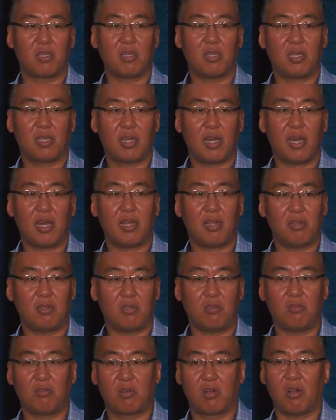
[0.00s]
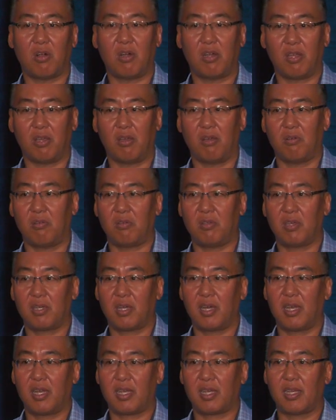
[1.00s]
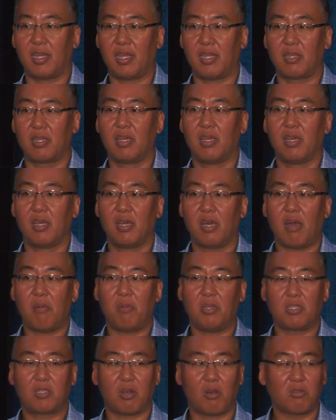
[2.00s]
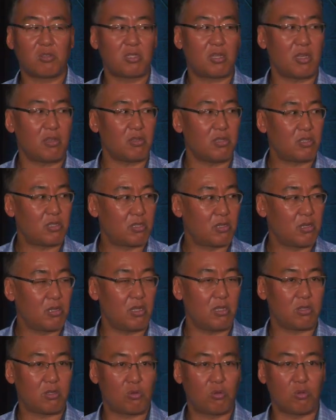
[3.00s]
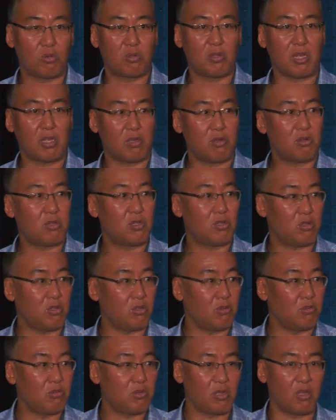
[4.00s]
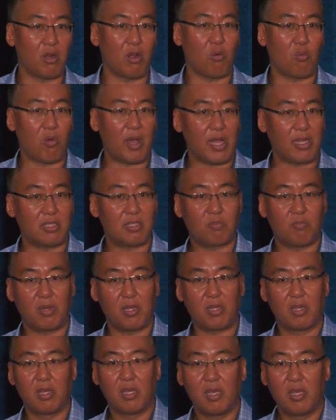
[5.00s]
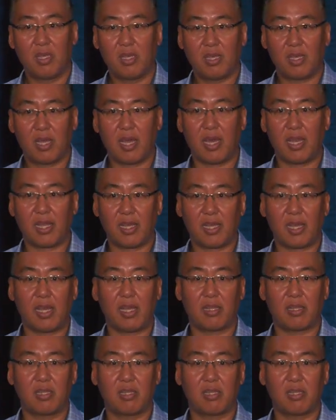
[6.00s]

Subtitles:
You gotta do cardio. You gotta get, it's cool that you could do, weights, but you gotta get